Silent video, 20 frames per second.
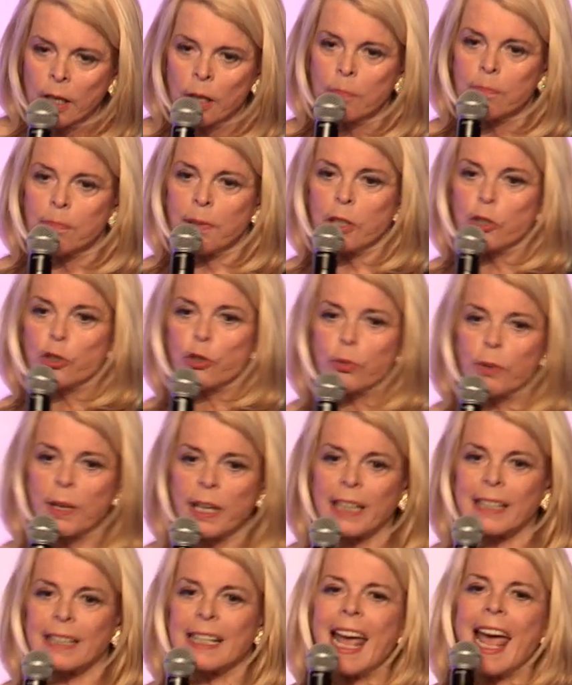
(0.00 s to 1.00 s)

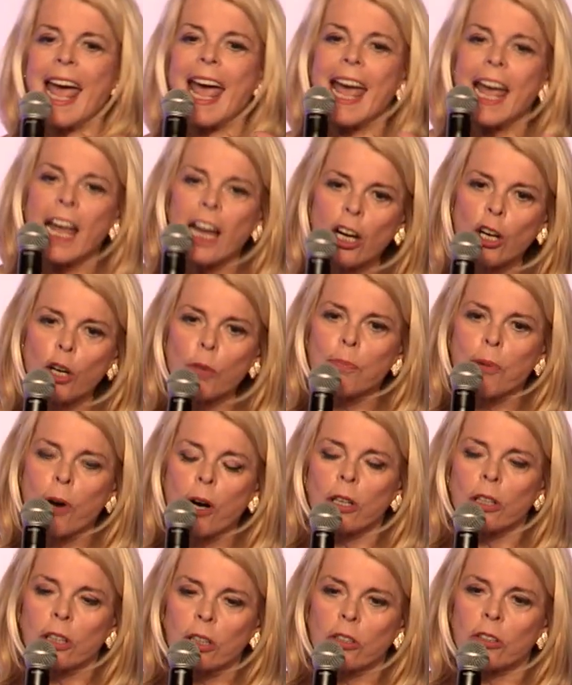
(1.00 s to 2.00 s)
between air
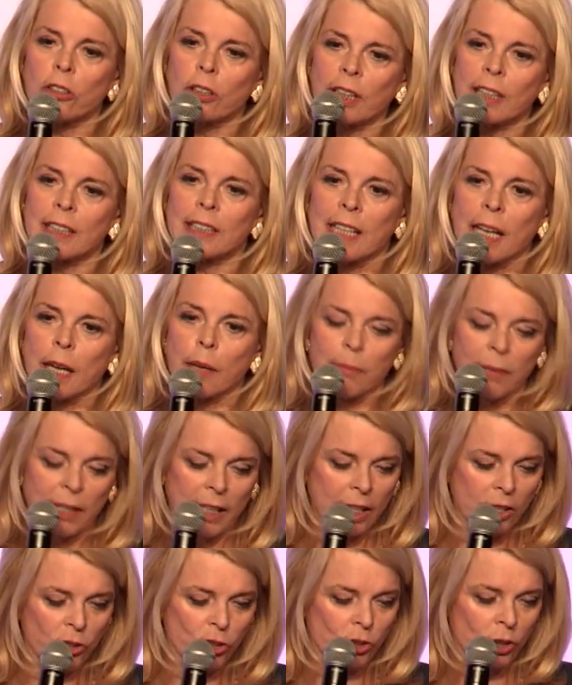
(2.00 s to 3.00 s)
particle
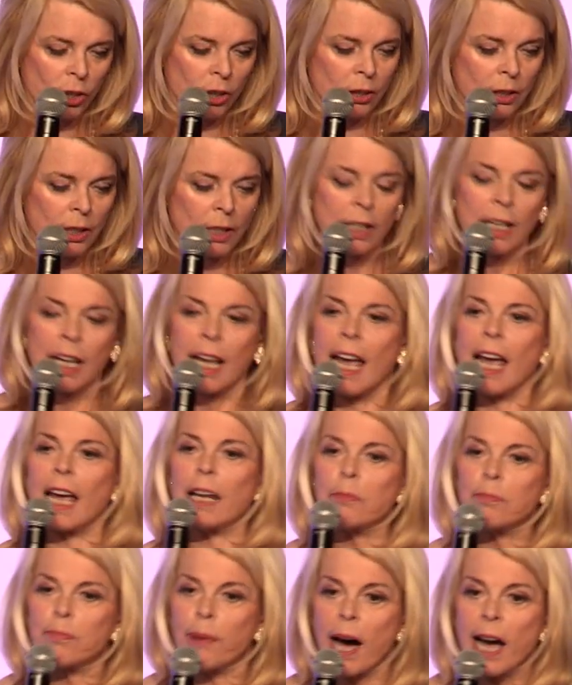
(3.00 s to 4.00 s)
contamination
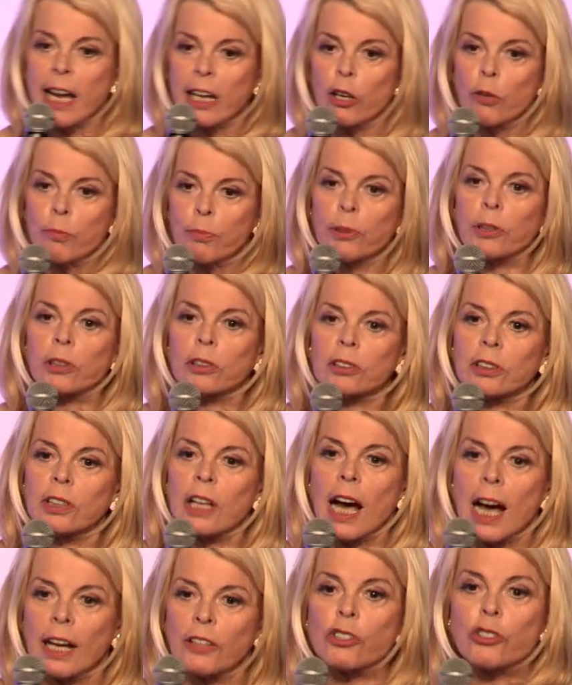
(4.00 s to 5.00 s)
and bioburden
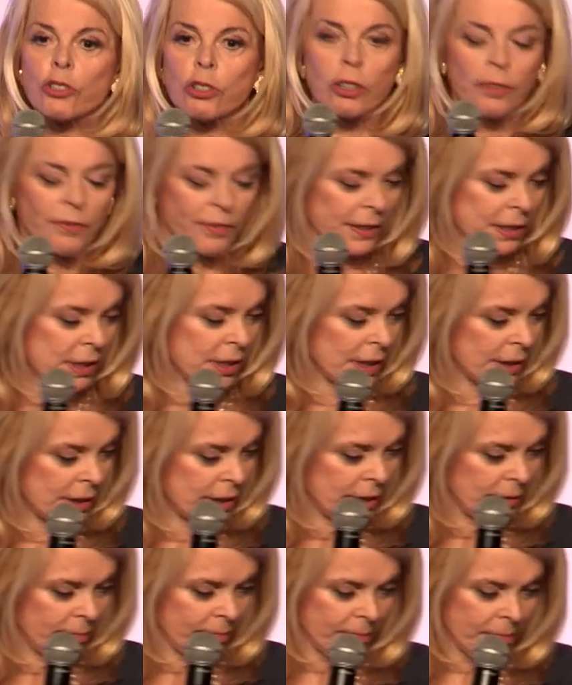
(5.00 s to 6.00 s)
on
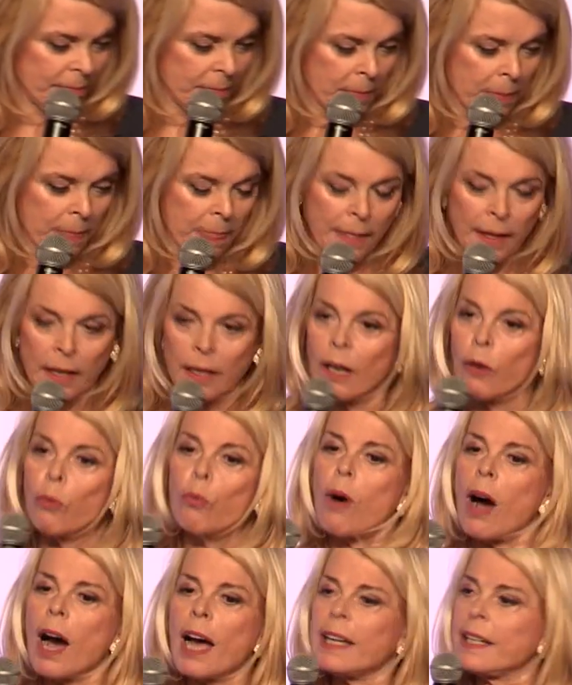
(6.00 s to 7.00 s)
surfaces.
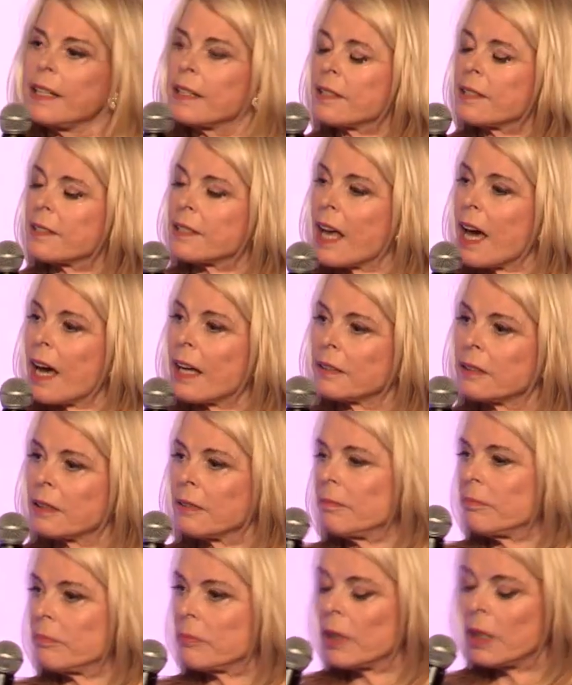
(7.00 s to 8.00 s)
Why is that?
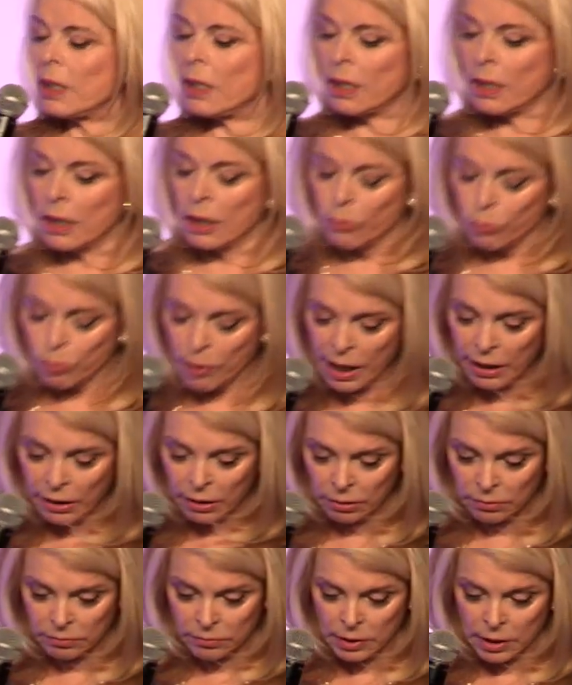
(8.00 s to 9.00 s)
Well,
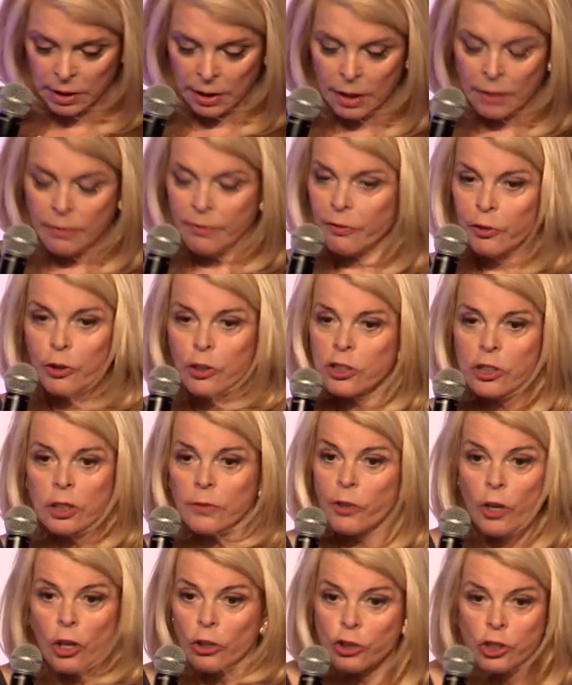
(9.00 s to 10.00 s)
first
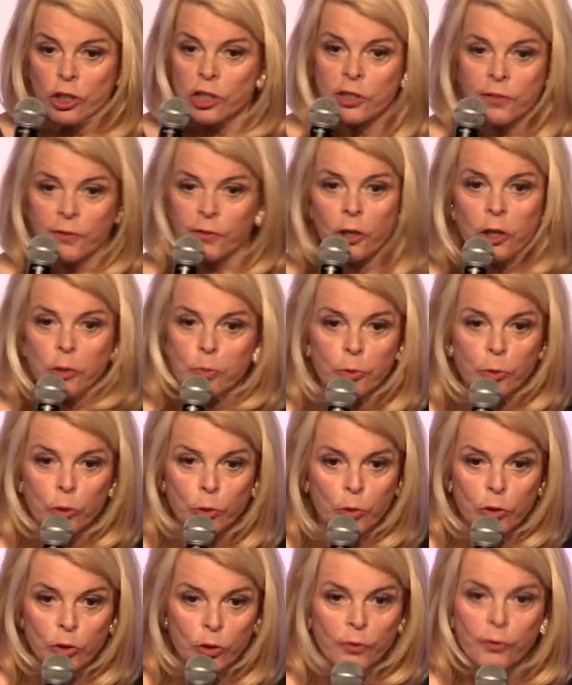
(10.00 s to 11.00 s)
of all, just foot
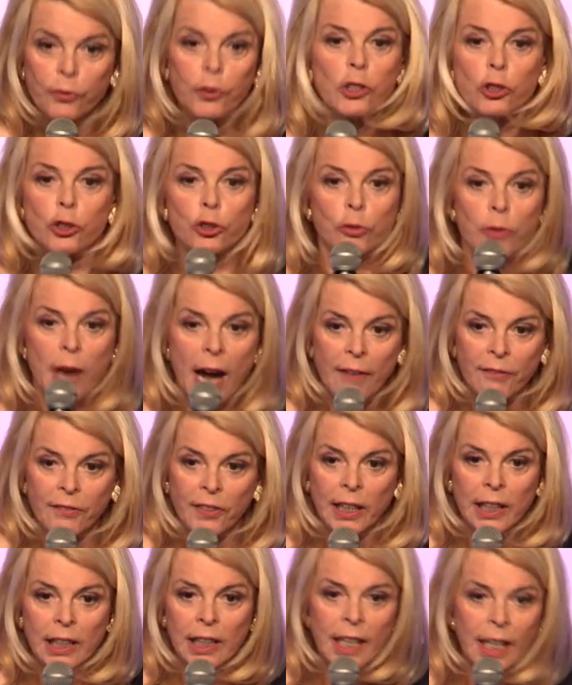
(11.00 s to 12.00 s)

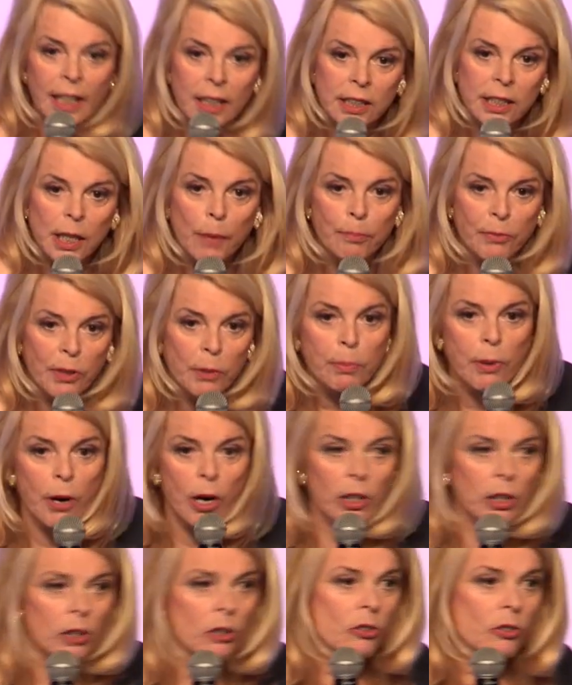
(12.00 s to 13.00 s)
traffic kicks up the
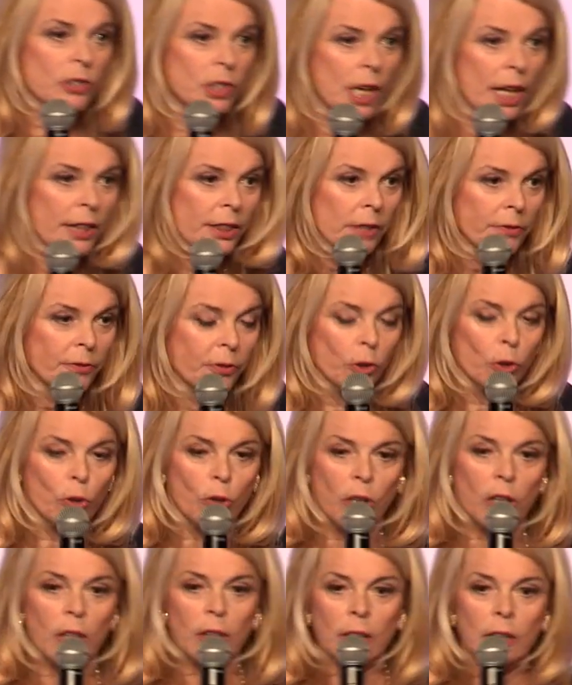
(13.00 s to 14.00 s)
particles on the
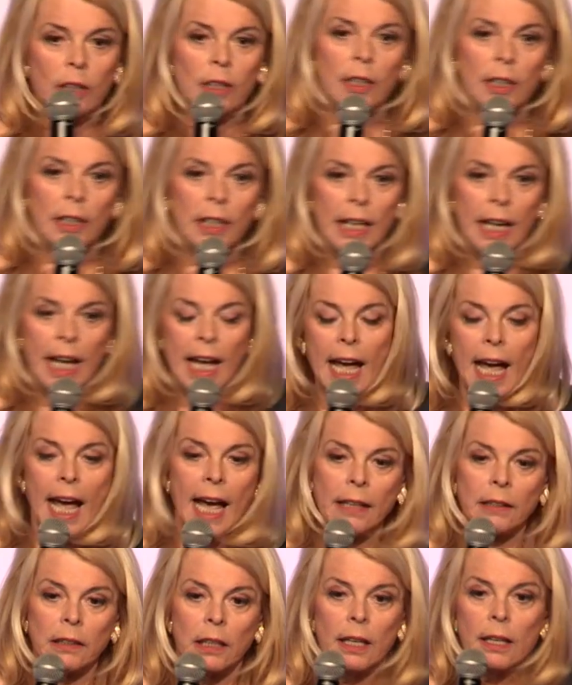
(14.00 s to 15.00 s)
floor
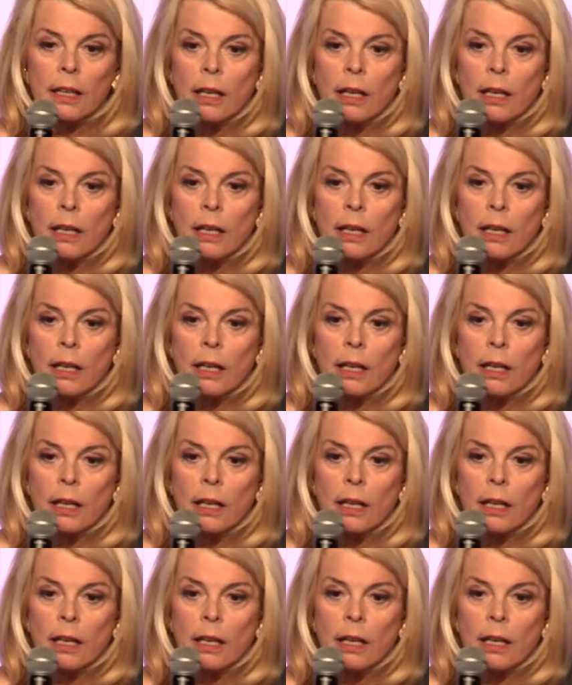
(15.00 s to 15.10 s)
and